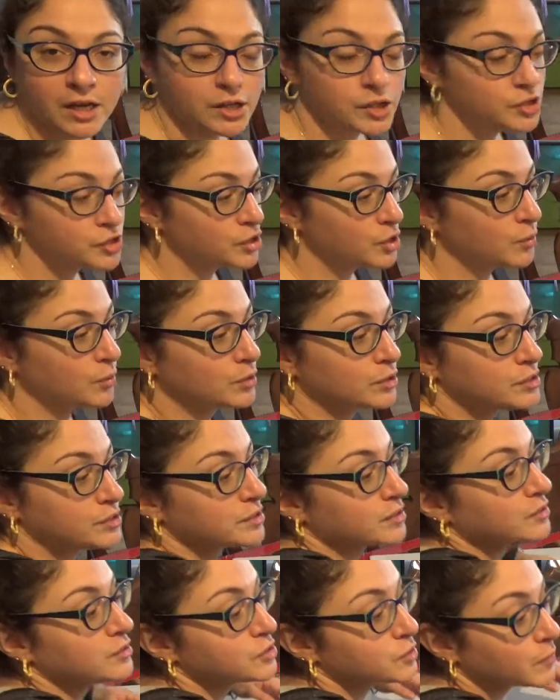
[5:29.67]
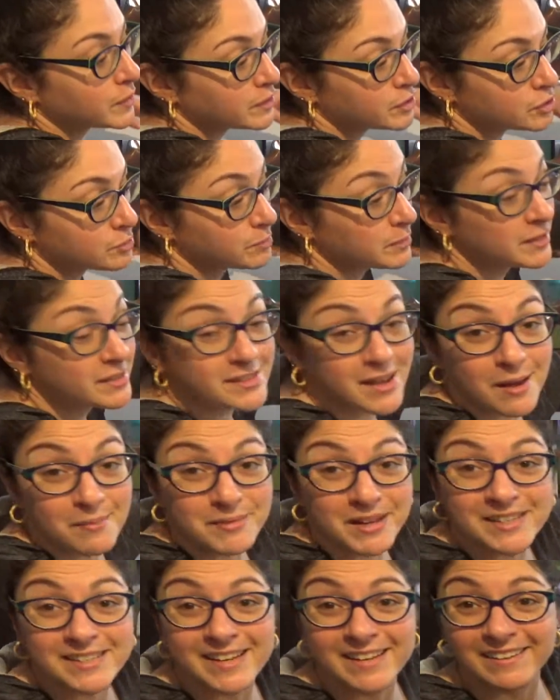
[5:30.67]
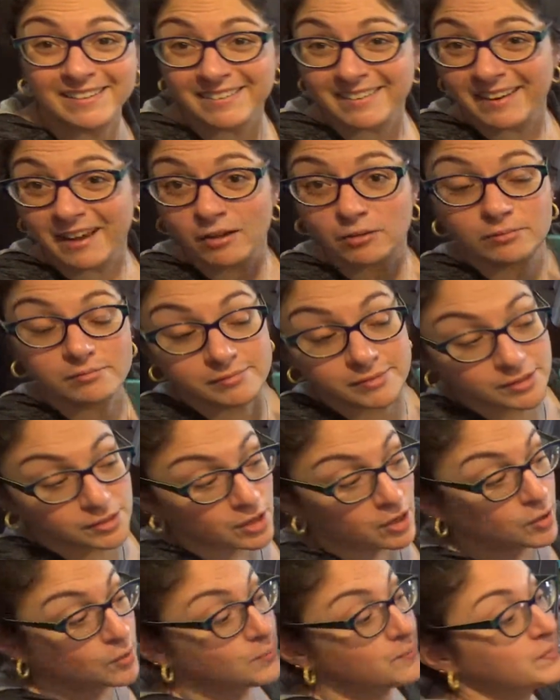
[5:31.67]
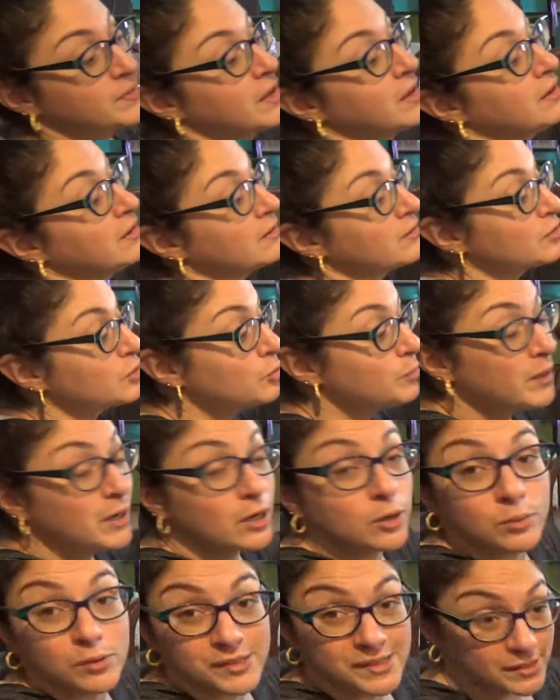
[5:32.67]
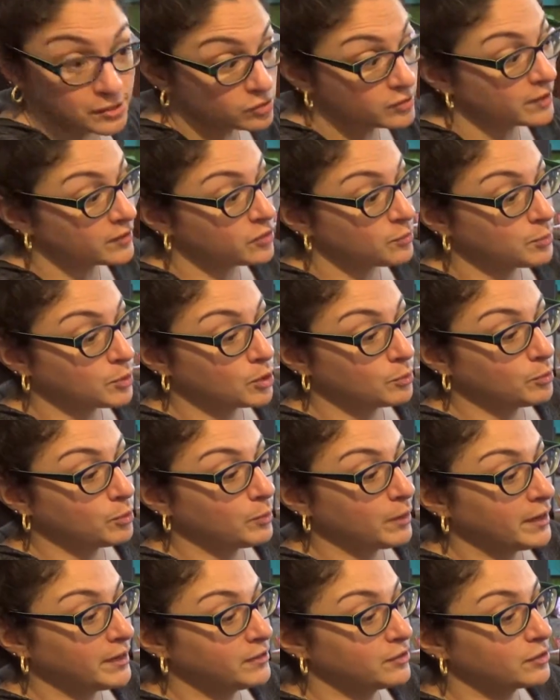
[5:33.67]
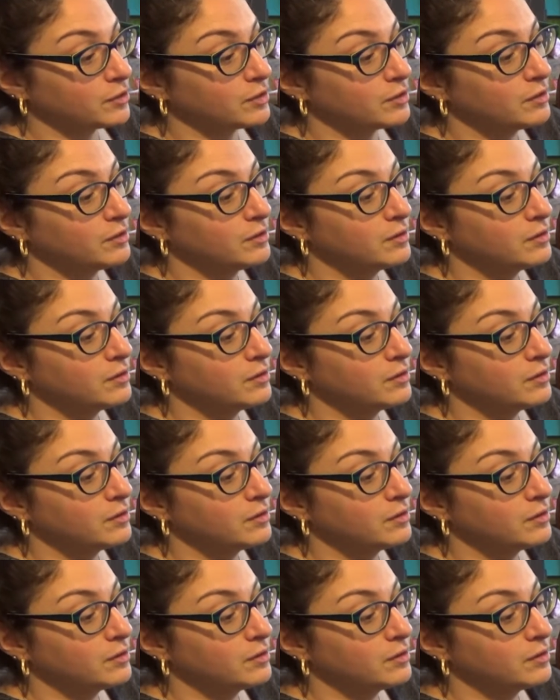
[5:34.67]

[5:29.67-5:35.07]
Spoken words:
so we're just gonna switch because I'm not taking it out. So Little Bear will still get the purple binder,